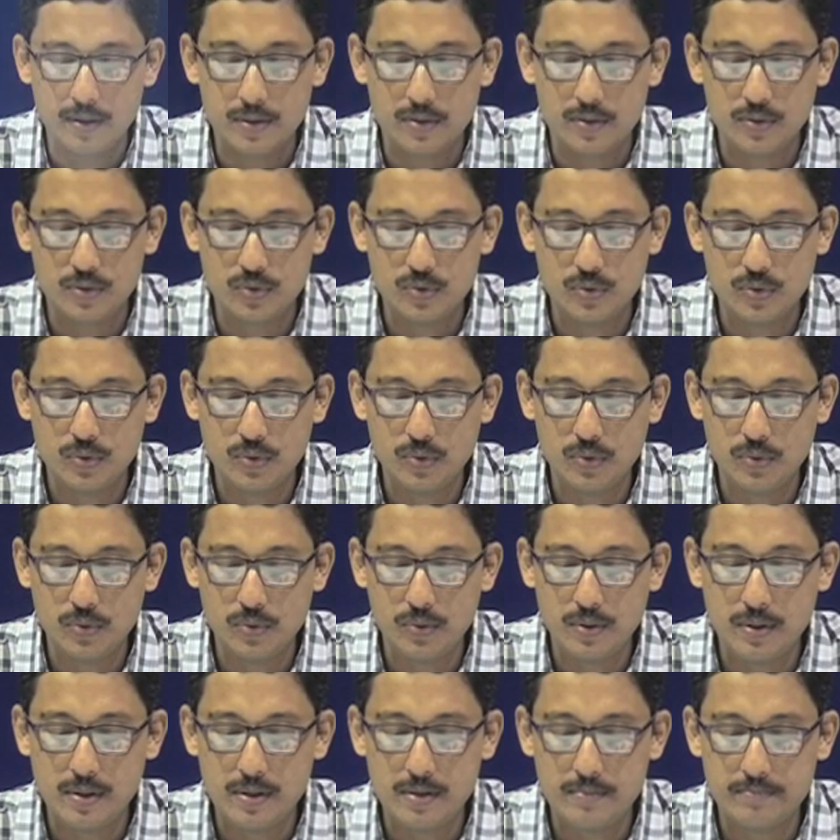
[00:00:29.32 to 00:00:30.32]

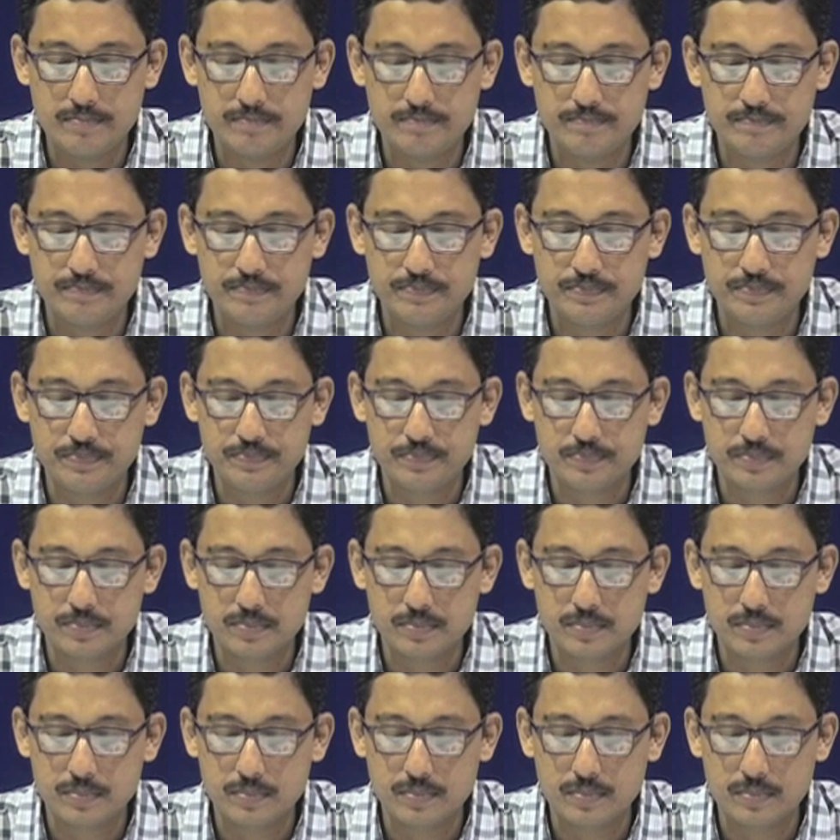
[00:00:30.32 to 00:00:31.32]
So,
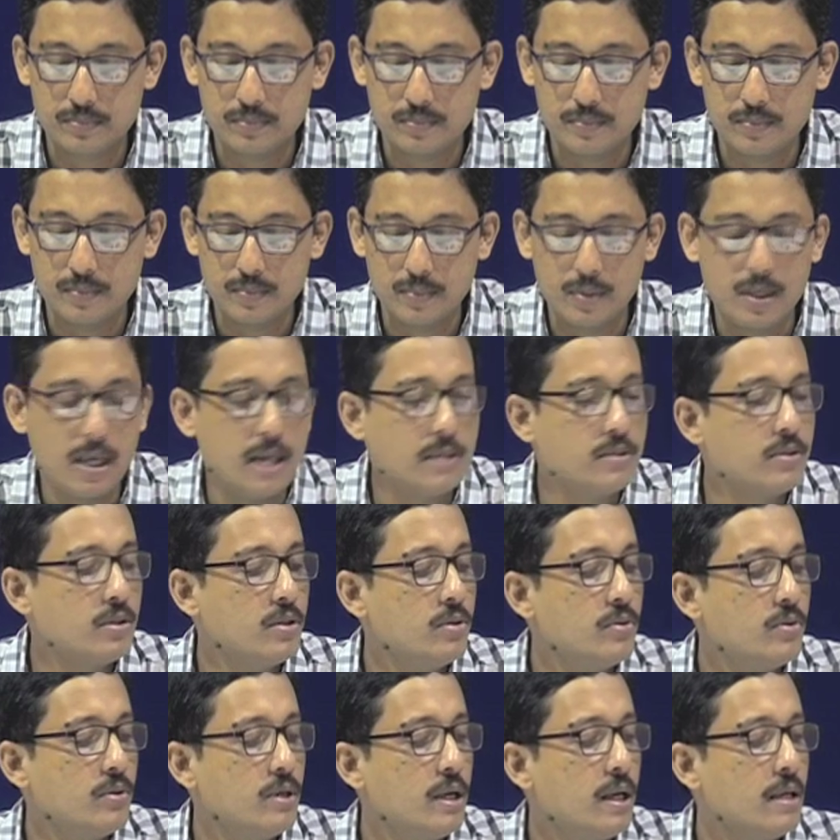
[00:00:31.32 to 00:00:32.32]

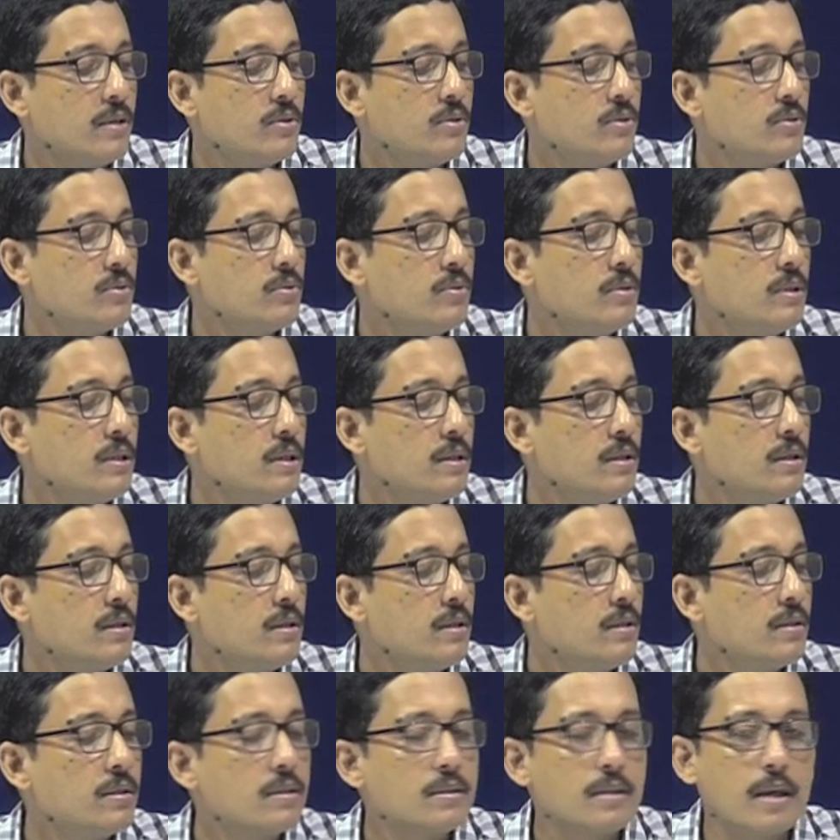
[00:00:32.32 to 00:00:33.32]
actually we would like to
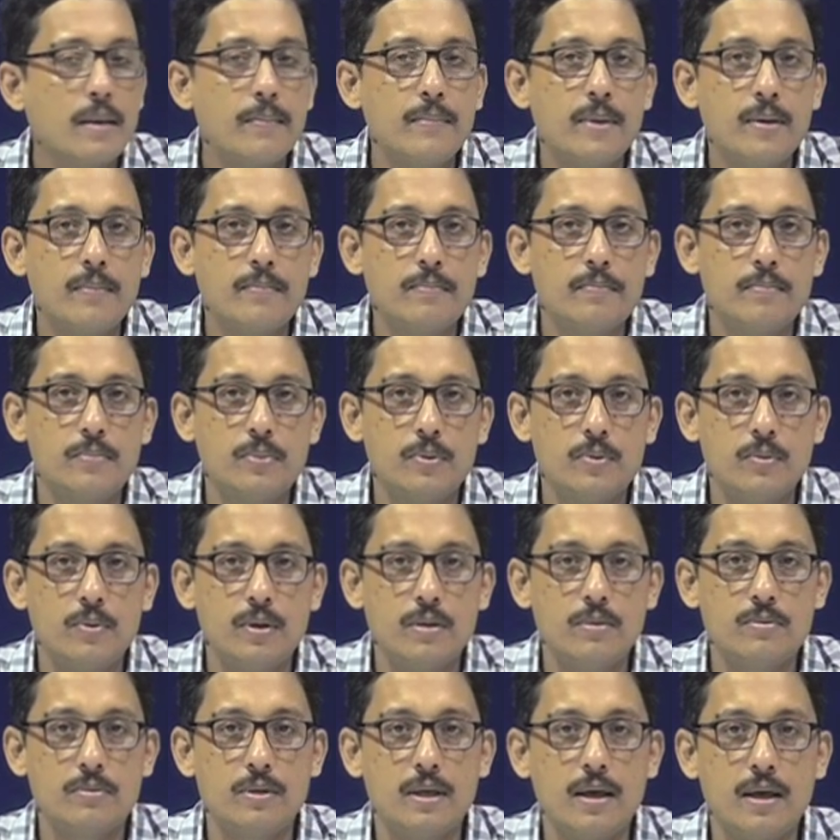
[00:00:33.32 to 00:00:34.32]
sum up
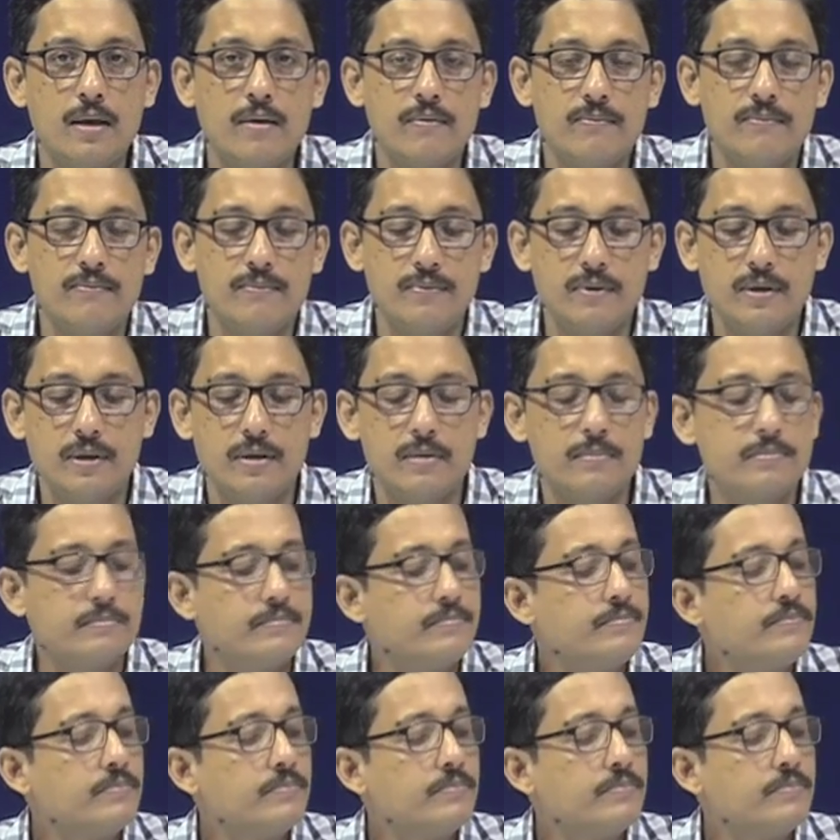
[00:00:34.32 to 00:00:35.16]
what we have